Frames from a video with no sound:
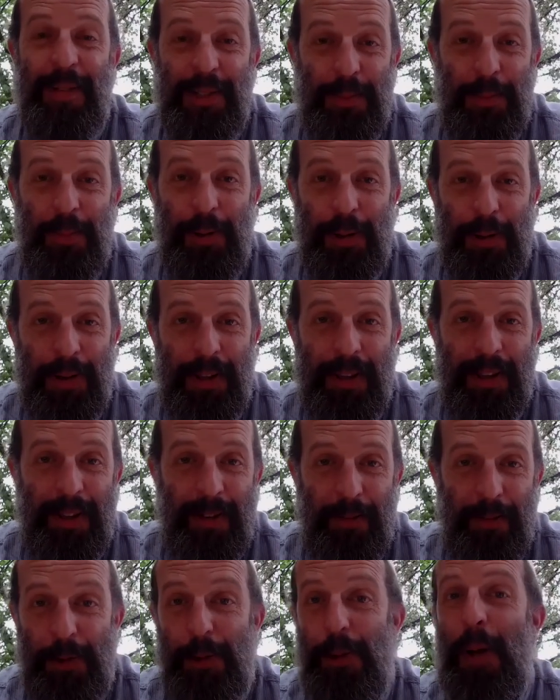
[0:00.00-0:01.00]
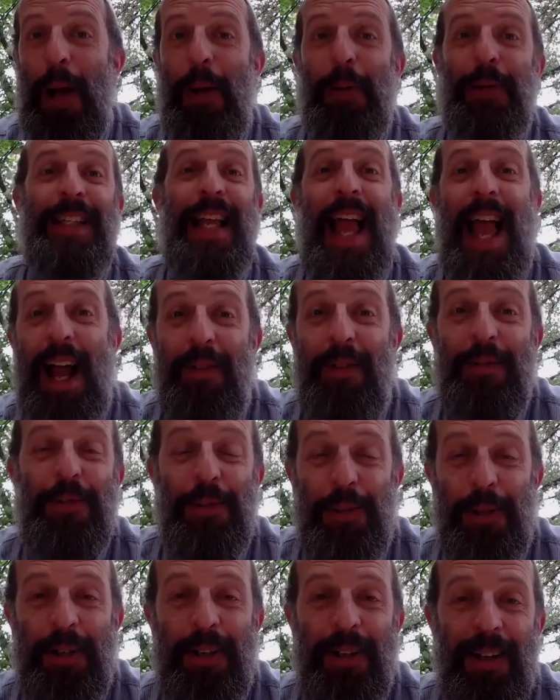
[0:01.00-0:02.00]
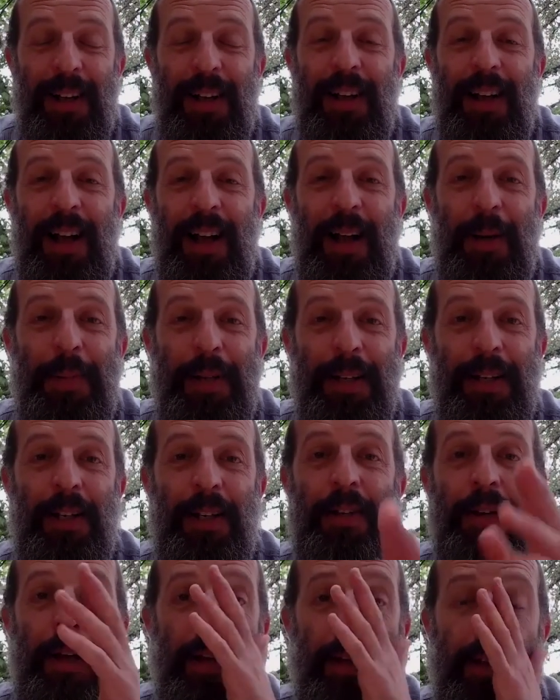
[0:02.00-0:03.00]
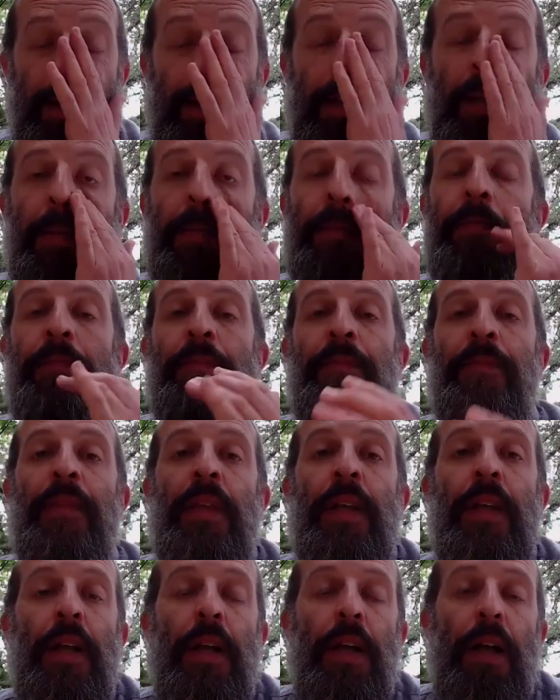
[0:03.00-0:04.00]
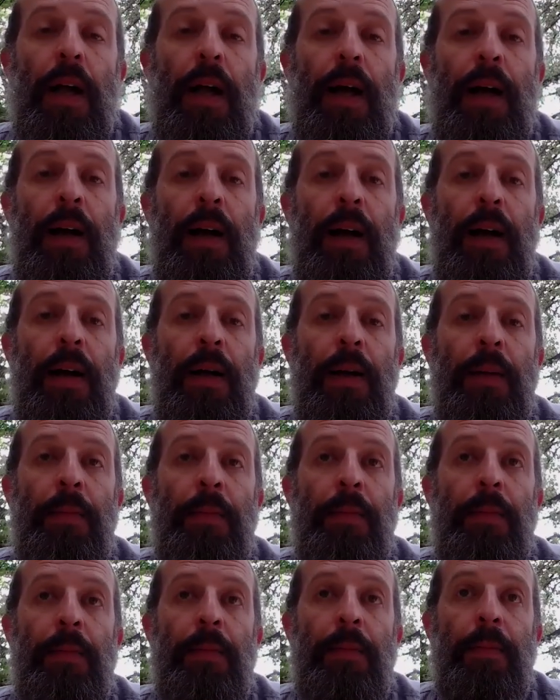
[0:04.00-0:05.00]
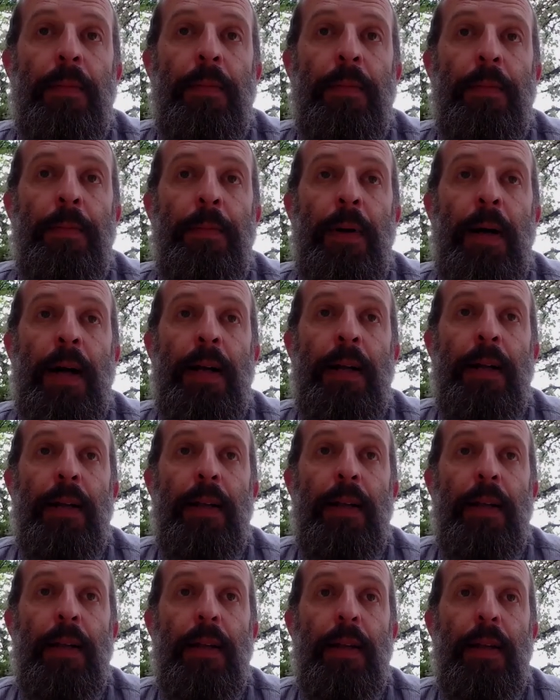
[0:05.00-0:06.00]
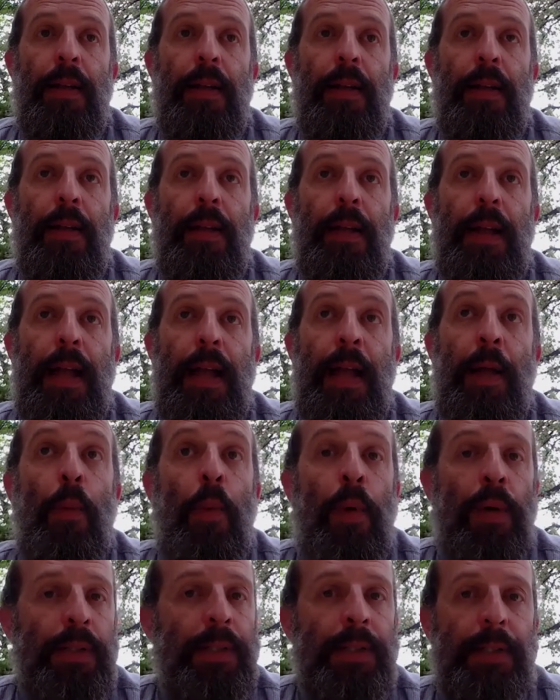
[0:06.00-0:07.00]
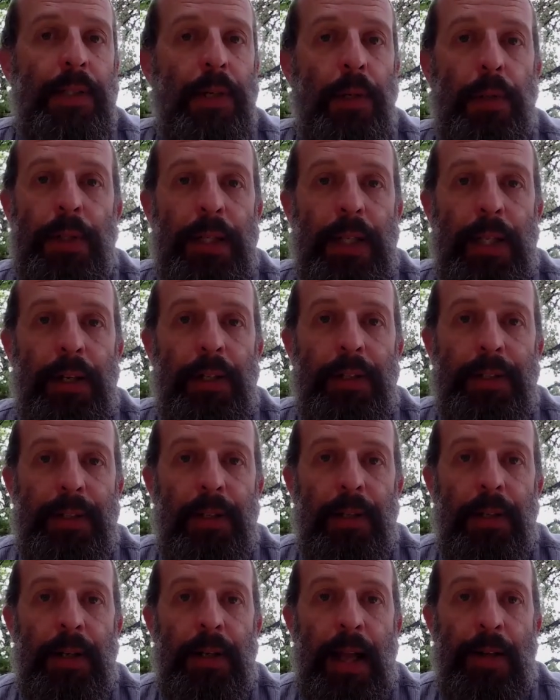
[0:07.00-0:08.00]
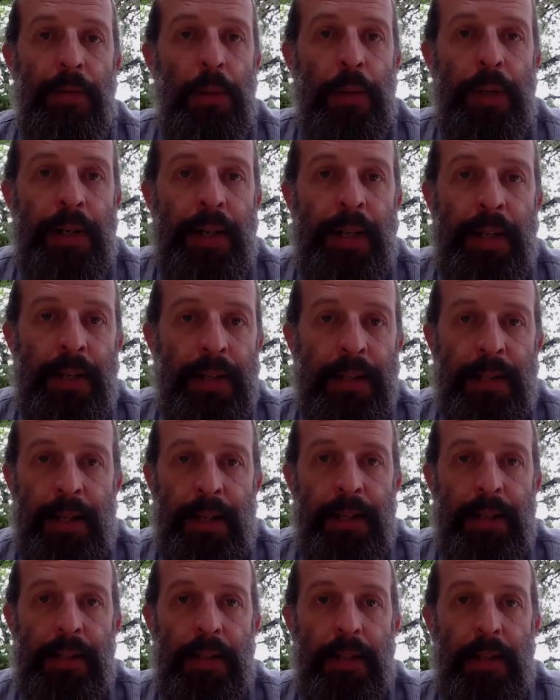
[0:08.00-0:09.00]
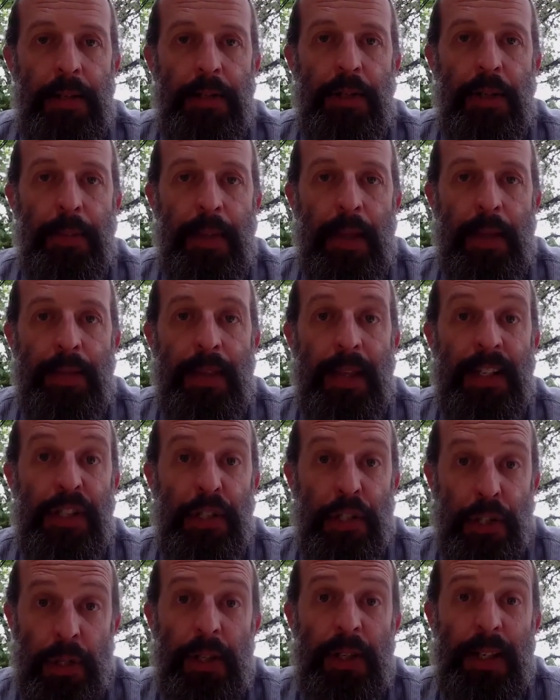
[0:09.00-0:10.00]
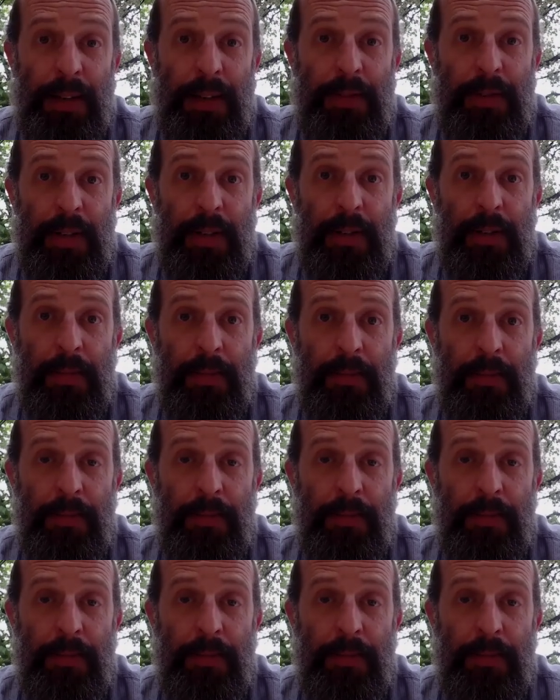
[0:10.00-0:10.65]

its birth, a few hours after being created. But it wasn't so clear to everyone in the Zionist leadership that they should even